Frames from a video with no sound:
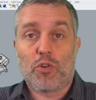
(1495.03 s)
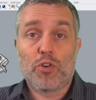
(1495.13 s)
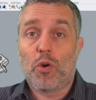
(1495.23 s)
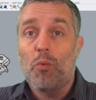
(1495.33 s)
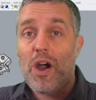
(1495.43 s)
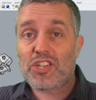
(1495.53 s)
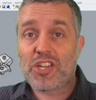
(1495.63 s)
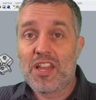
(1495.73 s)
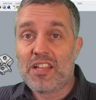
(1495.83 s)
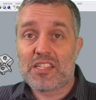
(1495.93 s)
Or you'll watch
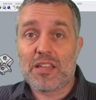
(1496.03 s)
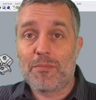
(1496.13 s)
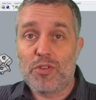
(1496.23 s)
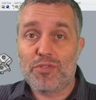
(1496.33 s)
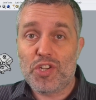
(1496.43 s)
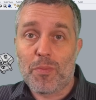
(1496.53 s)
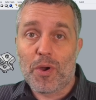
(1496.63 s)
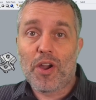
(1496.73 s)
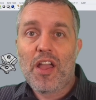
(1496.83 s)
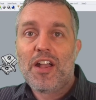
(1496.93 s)
some
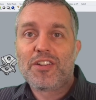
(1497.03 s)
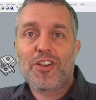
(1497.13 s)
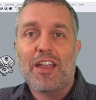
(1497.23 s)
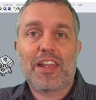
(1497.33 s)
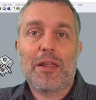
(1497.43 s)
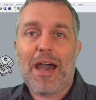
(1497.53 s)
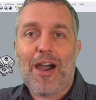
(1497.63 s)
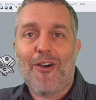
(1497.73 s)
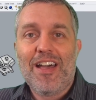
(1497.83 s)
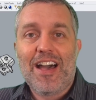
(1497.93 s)
YouTuber talking
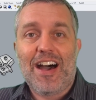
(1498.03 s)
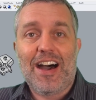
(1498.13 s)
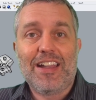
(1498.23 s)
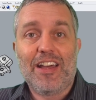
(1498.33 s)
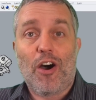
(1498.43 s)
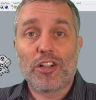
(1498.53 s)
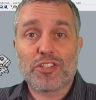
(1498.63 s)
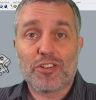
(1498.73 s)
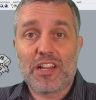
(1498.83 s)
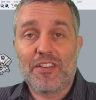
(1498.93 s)
about an
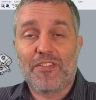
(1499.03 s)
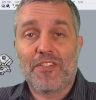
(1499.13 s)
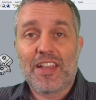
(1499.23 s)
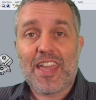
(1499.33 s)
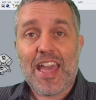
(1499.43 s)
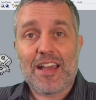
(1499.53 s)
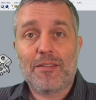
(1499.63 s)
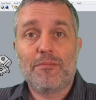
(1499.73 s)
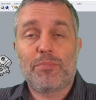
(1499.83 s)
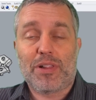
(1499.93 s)
alternative
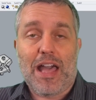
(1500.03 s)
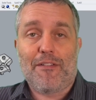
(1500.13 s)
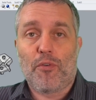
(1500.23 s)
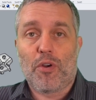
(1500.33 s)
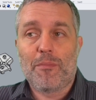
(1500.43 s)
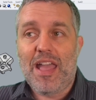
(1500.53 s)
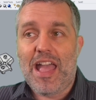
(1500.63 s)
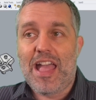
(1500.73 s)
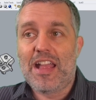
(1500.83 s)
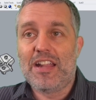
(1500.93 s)
CAD platform,
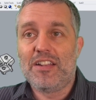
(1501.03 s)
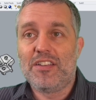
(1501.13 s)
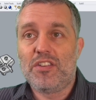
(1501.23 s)
and